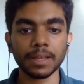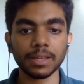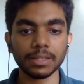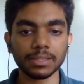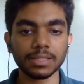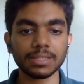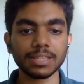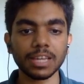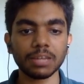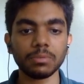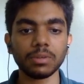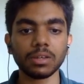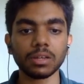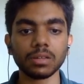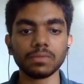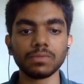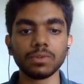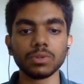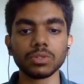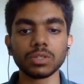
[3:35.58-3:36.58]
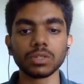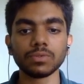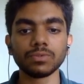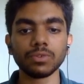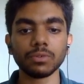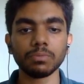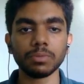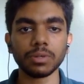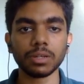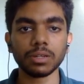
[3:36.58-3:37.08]
This can be confusing
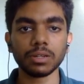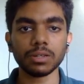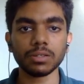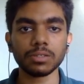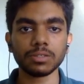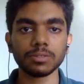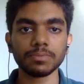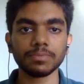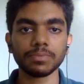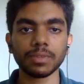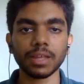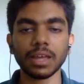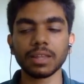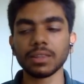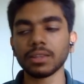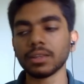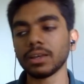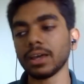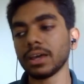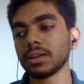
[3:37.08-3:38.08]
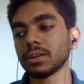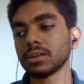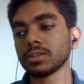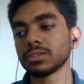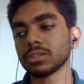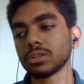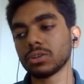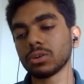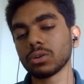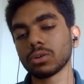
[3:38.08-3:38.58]
for beginners, and the
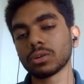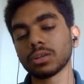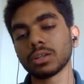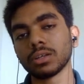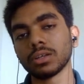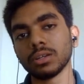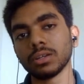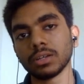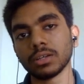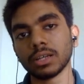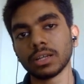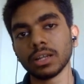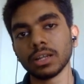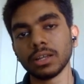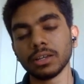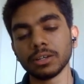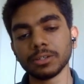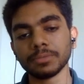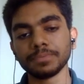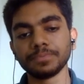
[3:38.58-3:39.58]
errors are not clear.